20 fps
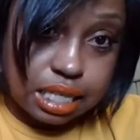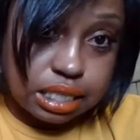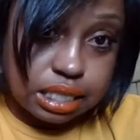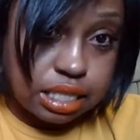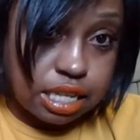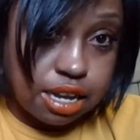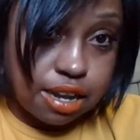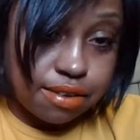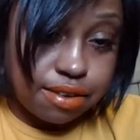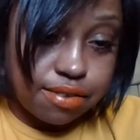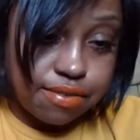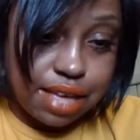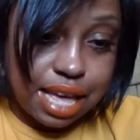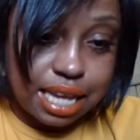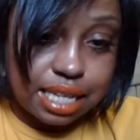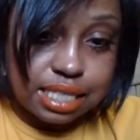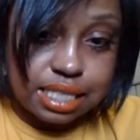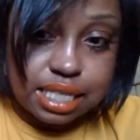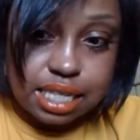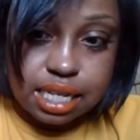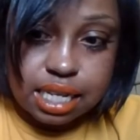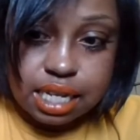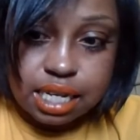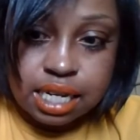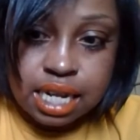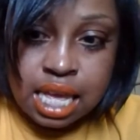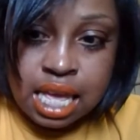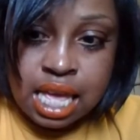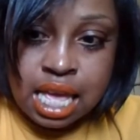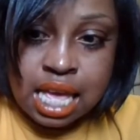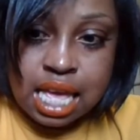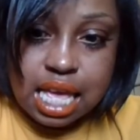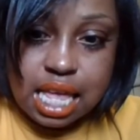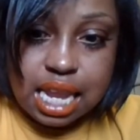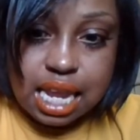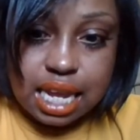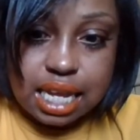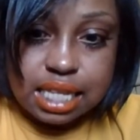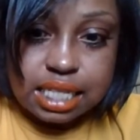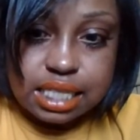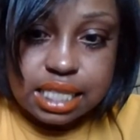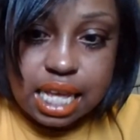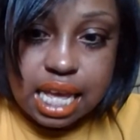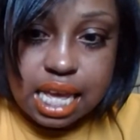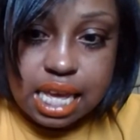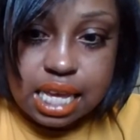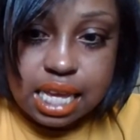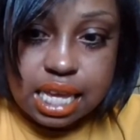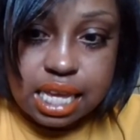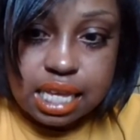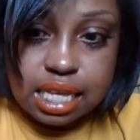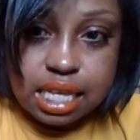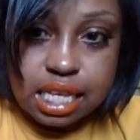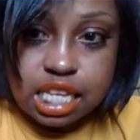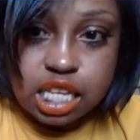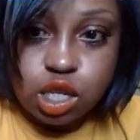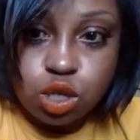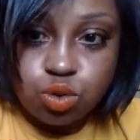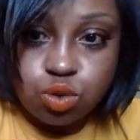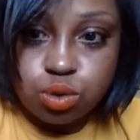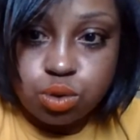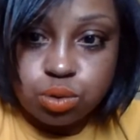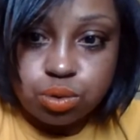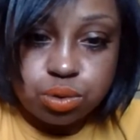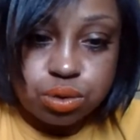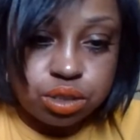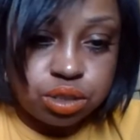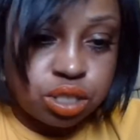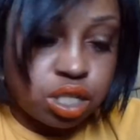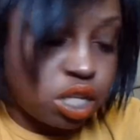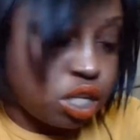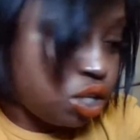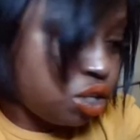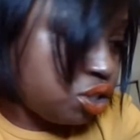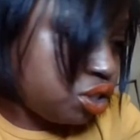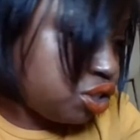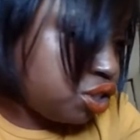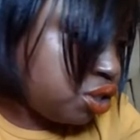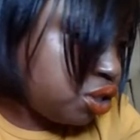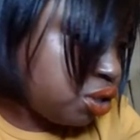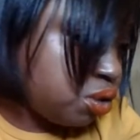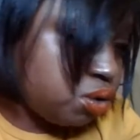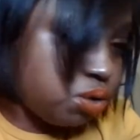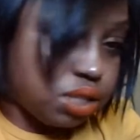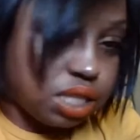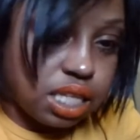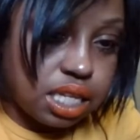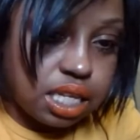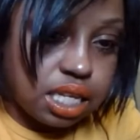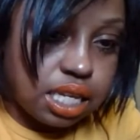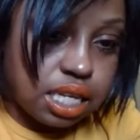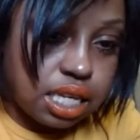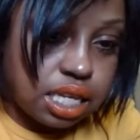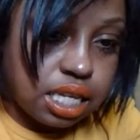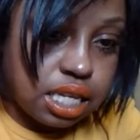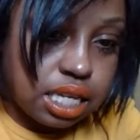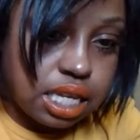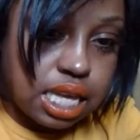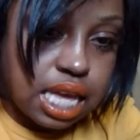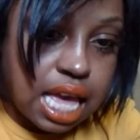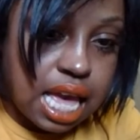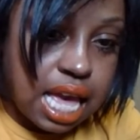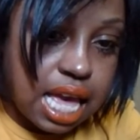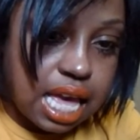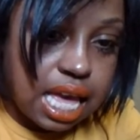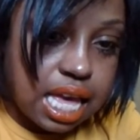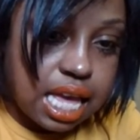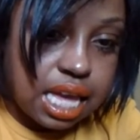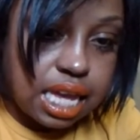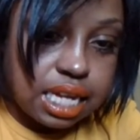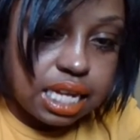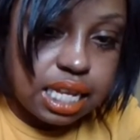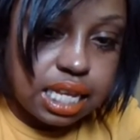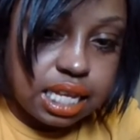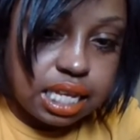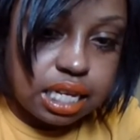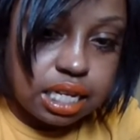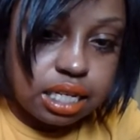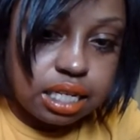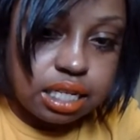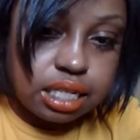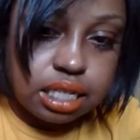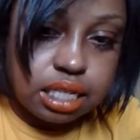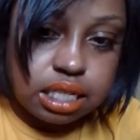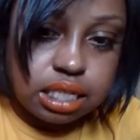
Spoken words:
COVID vaccine. And like I say, it equals to the adenovirus